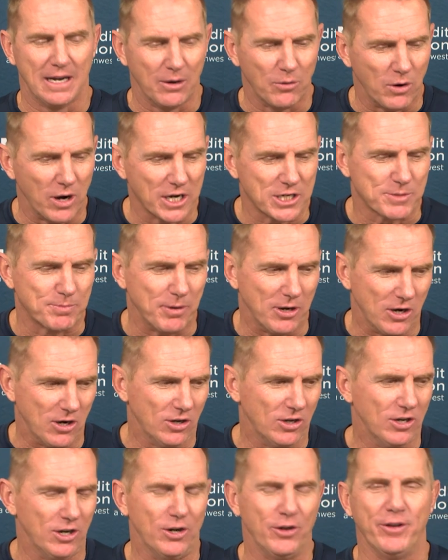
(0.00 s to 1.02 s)
I watched
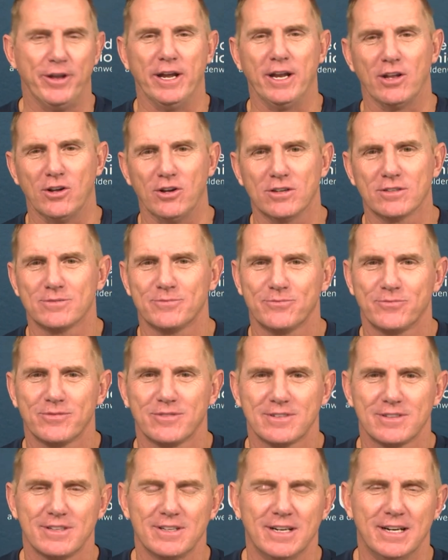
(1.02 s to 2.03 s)
ball all day long.
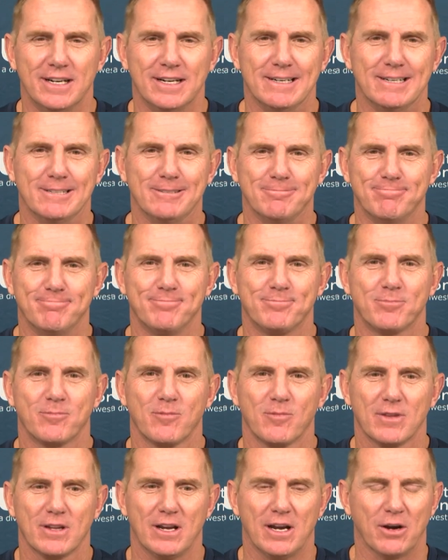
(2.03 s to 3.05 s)

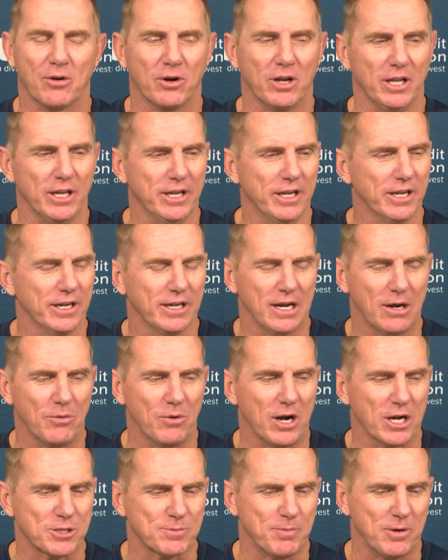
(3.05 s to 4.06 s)
I really did. I
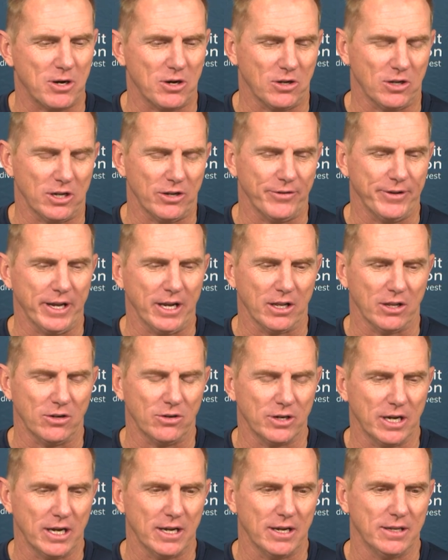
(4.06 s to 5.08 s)
watched ball all day
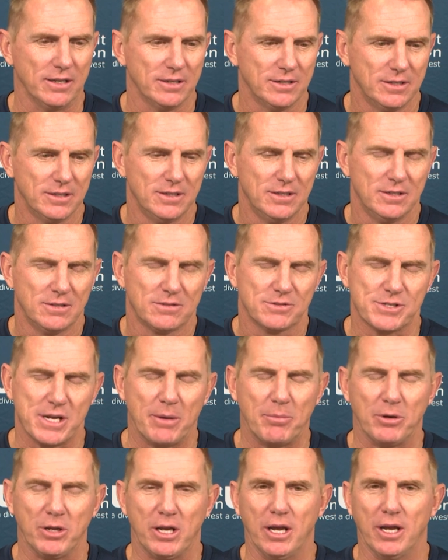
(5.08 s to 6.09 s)
long. I was
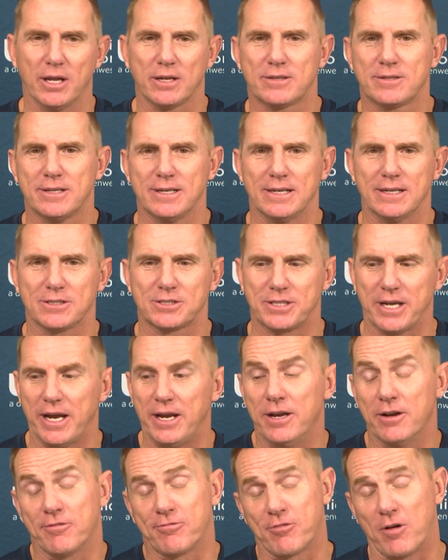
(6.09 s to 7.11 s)
able to get
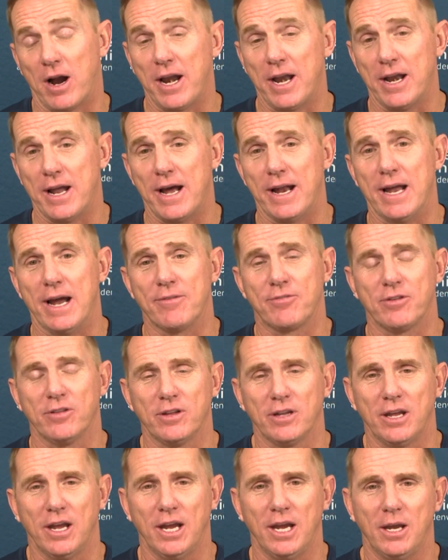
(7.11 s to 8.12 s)
stayed here Friday night after
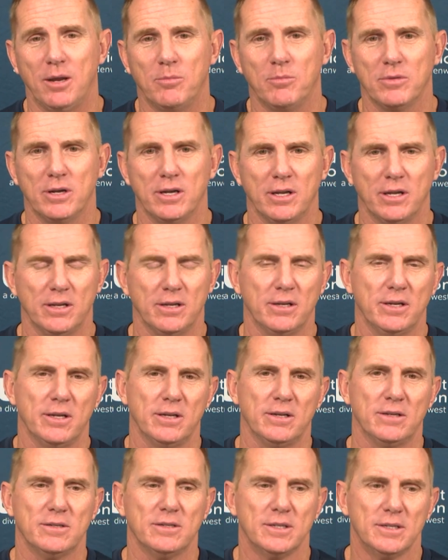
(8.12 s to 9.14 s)
the game
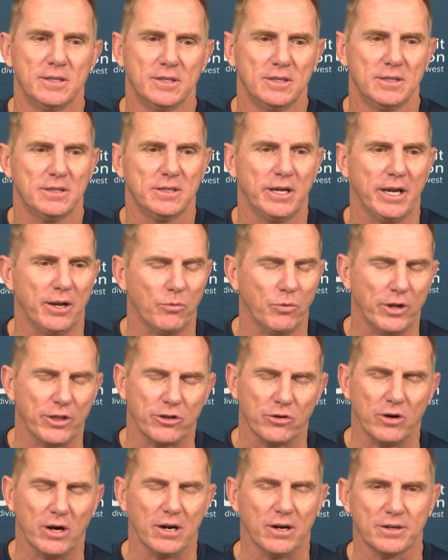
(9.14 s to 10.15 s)
and
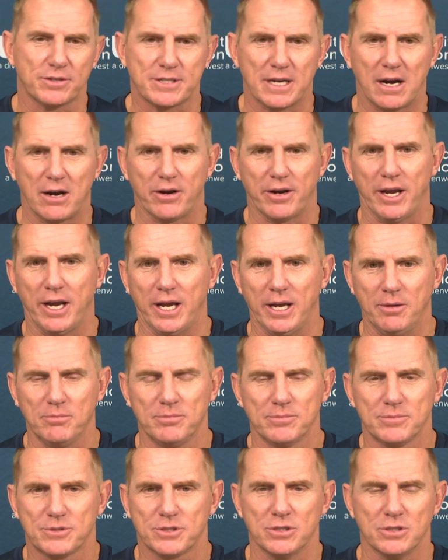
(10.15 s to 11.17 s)
went through our entire
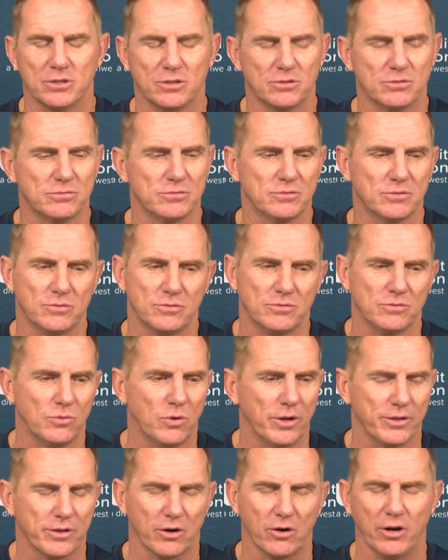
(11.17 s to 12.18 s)
game till
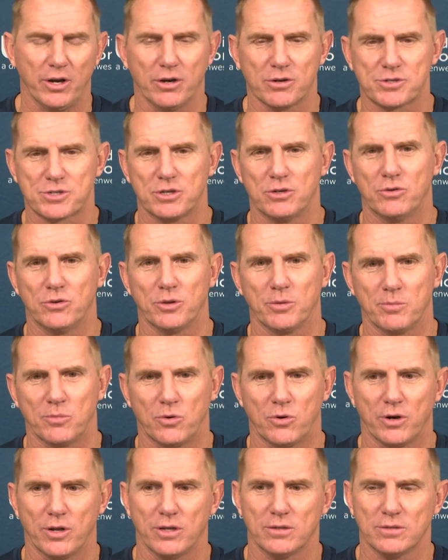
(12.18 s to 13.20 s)
1:30 or so in the
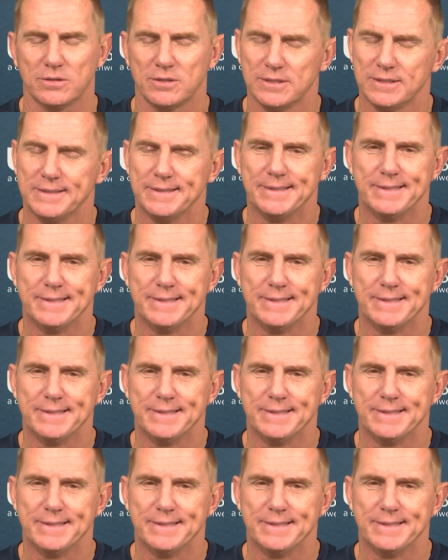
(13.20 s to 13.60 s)
morning,